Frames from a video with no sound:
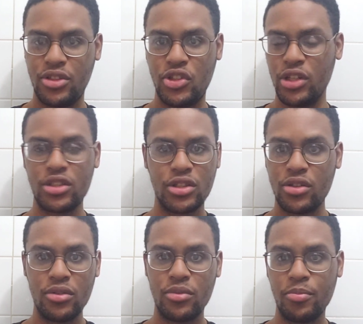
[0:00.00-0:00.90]
just...
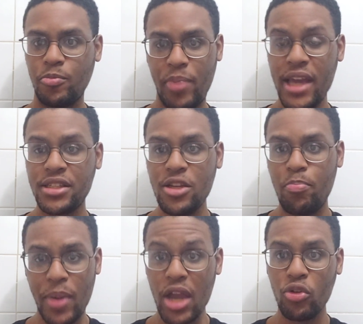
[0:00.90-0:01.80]
basically
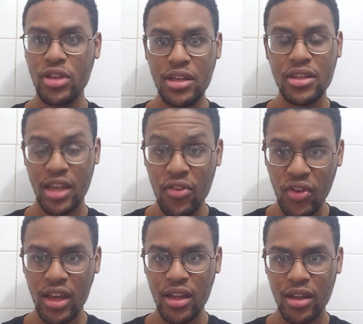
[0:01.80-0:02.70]
barely
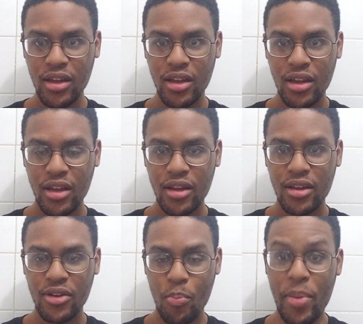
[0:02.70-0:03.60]
living,
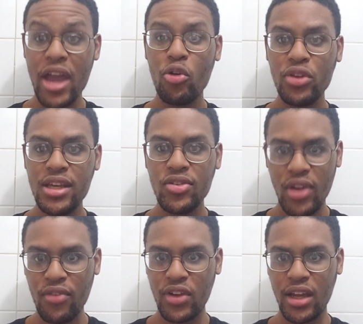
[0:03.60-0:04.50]
barely
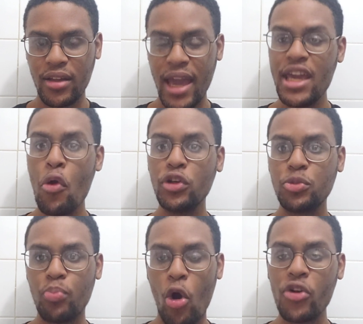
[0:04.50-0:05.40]
living. And he
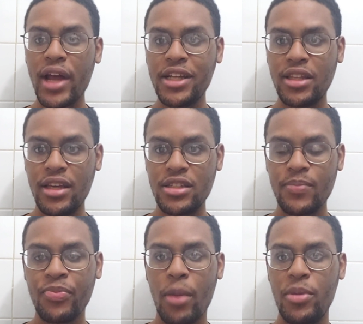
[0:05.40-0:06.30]
was born like this
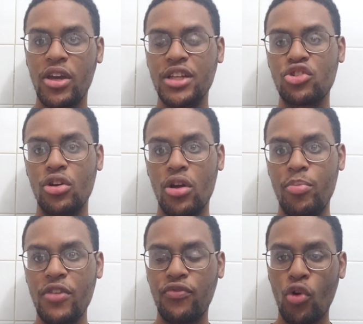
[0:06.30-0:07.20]
because
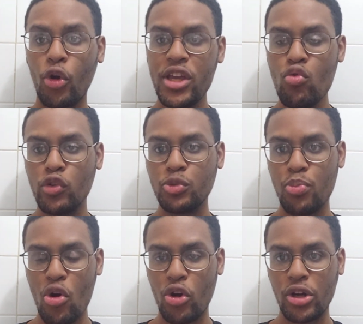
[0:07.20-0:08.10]
before he was
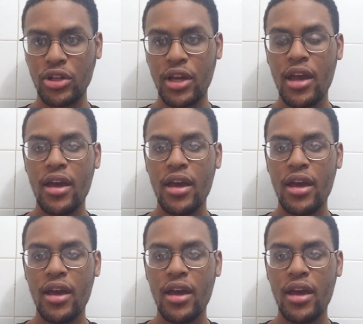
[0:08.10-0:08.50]
born,